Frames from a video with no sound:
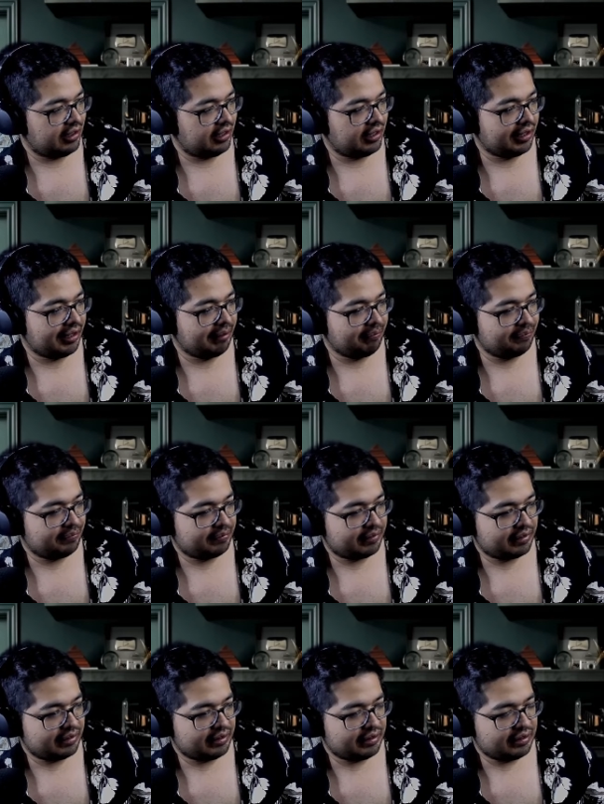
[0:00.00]
And
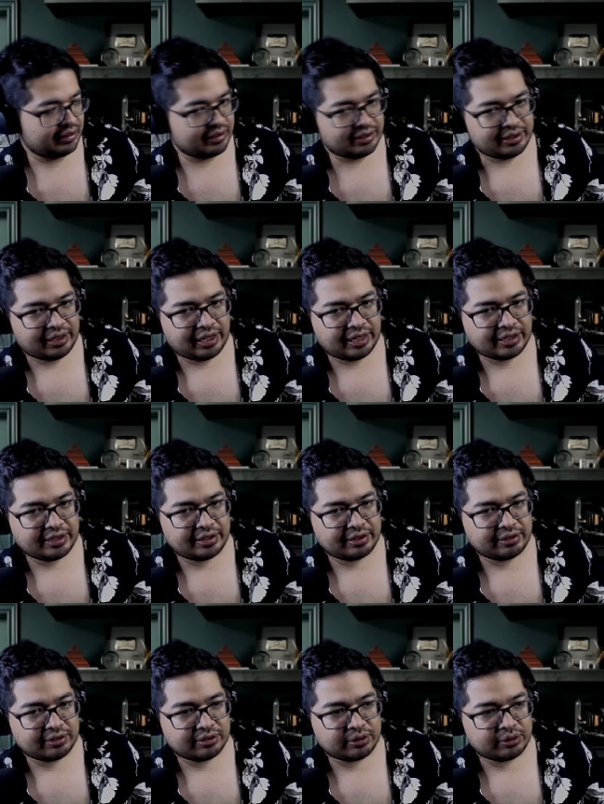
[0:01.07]

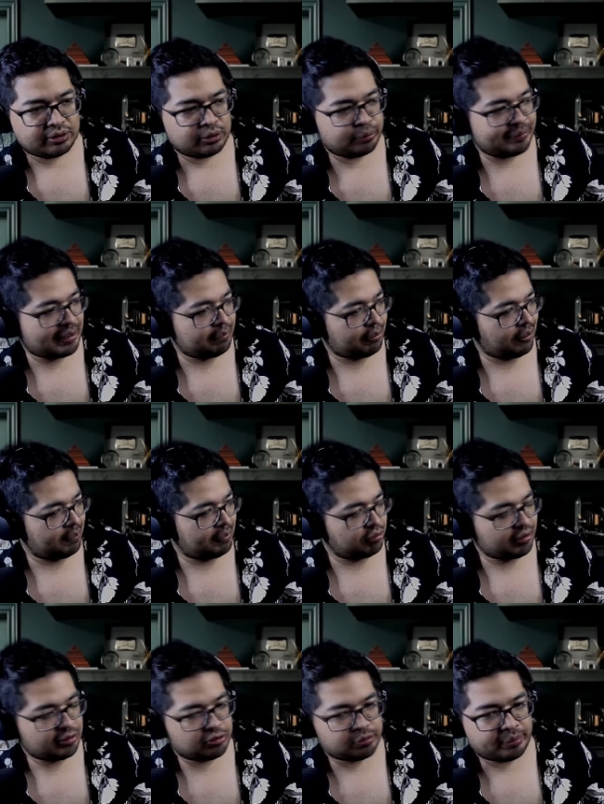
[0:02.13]
the main
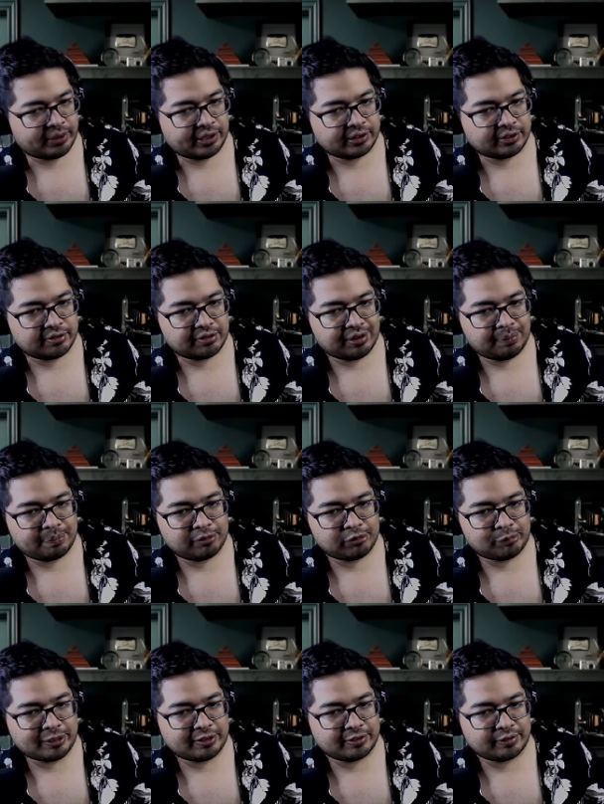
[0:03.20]
purpose why I was bringing this up
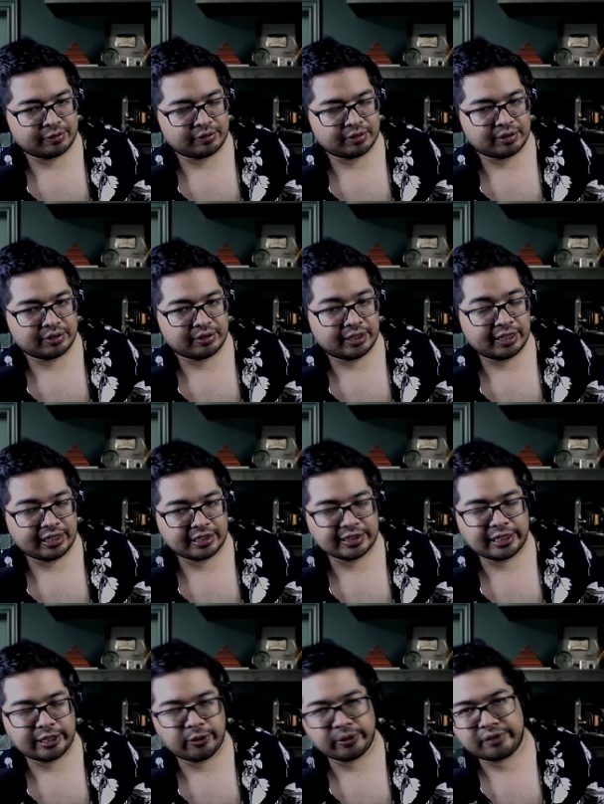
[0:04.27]
is because,
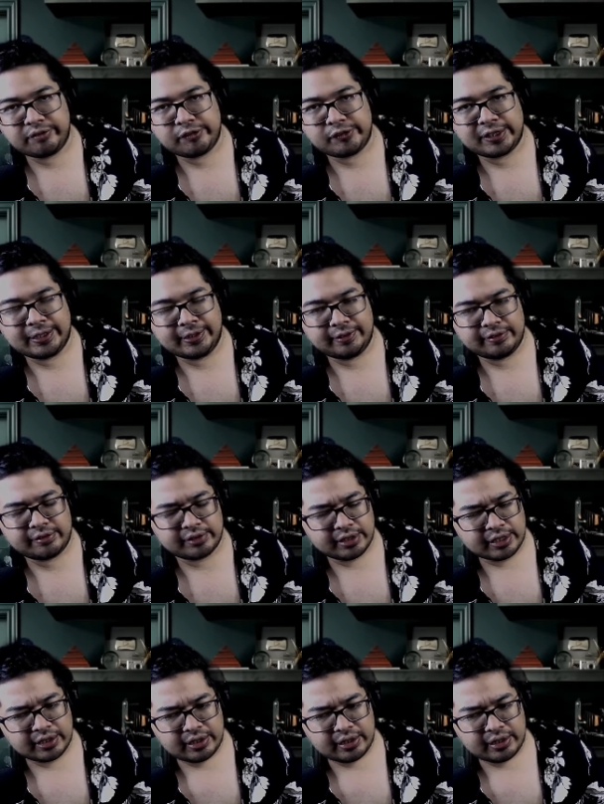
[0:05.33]
again, narratives, guys.